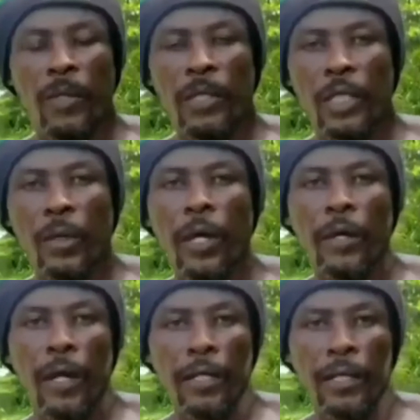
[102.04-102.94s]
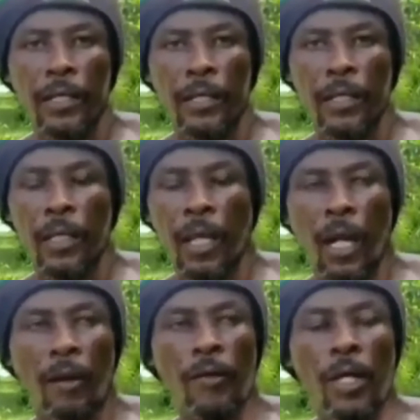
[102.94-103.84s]
I will do it,
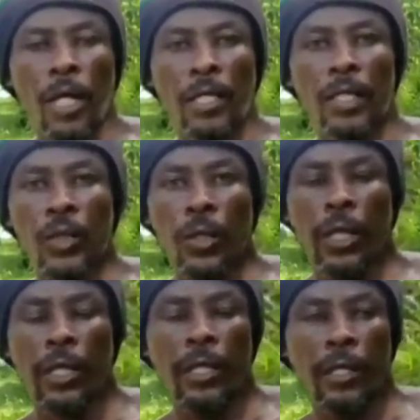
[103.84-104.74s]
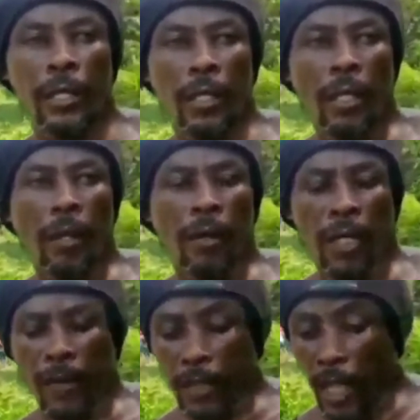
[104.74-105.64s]
and really and truly,
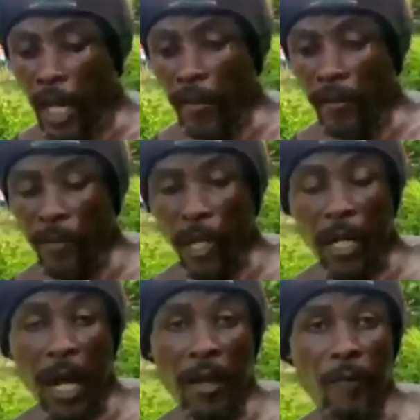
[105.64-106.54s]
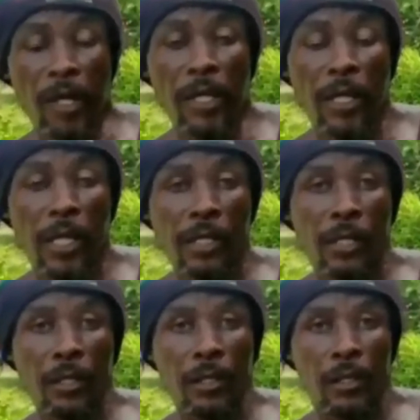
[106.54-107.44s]
whenever time a guy from your castle
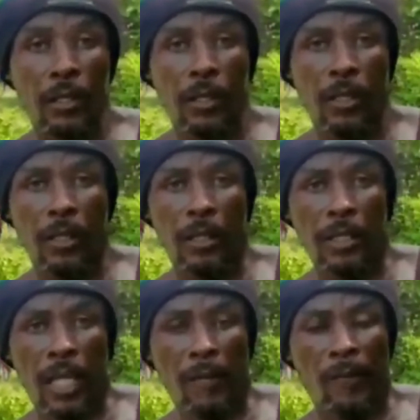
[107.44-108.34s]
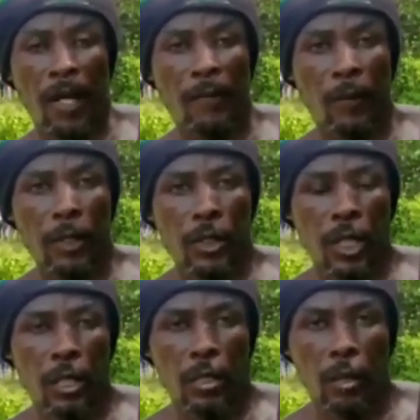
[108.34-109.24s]
say in find a foot trail
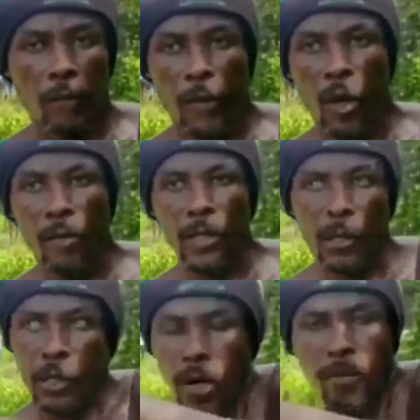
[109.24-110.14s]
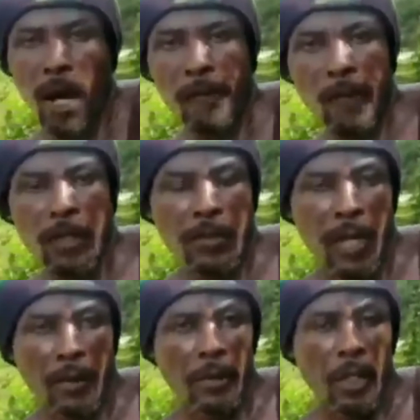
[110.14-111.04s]
overcome, they will turn back from the
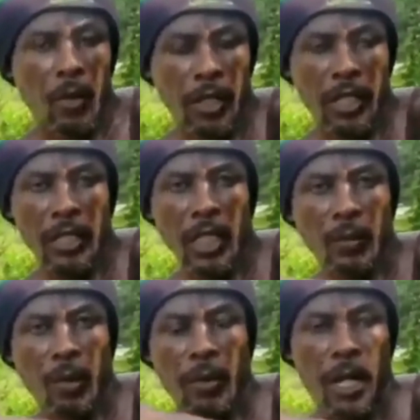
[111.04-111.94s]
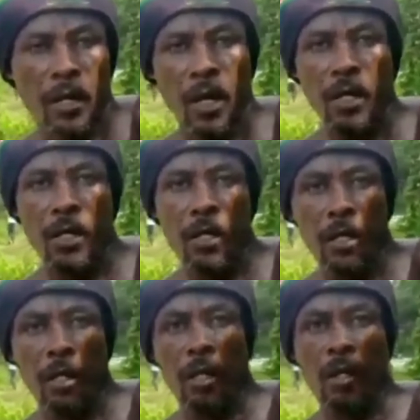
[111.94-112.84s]
spot, the look and say, where would I go?
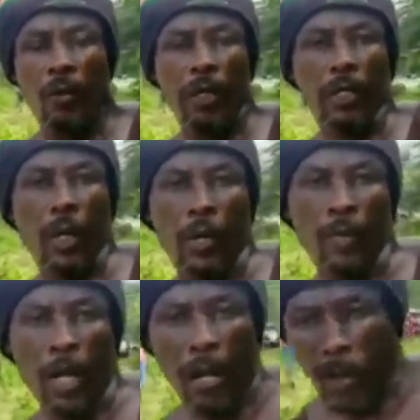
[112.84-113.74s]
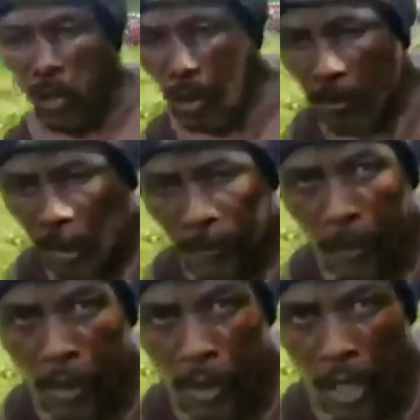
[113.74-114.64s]
When they turn back, I'm going to look on the
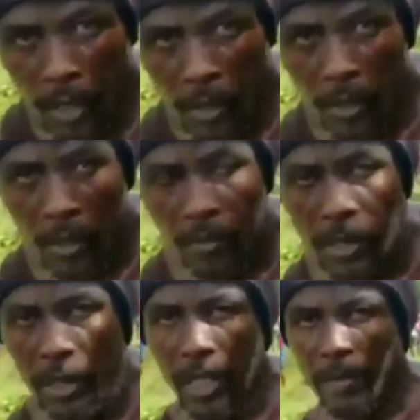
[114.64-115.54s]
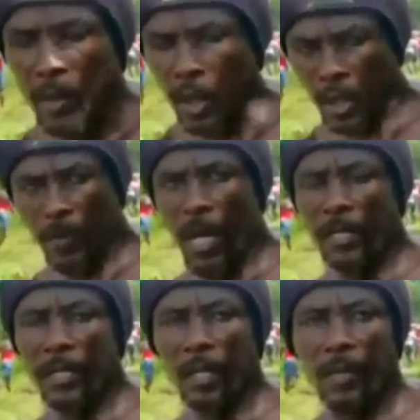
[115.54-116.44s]
foot track. You see, say, I'm just
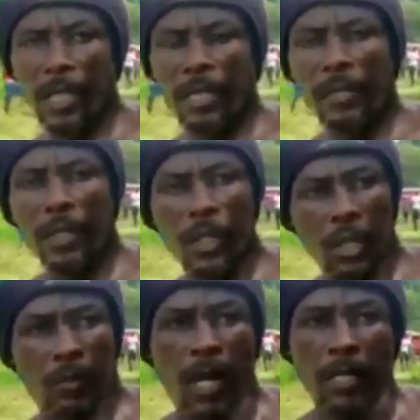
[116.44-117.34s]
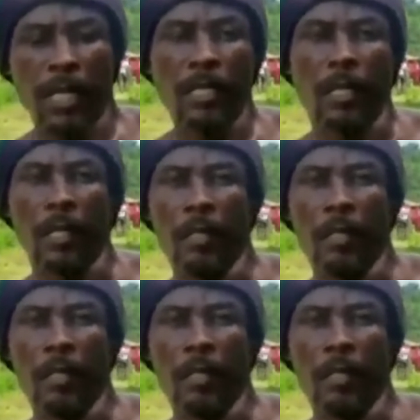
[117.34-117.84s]
past it. Sometimes I'm just past it.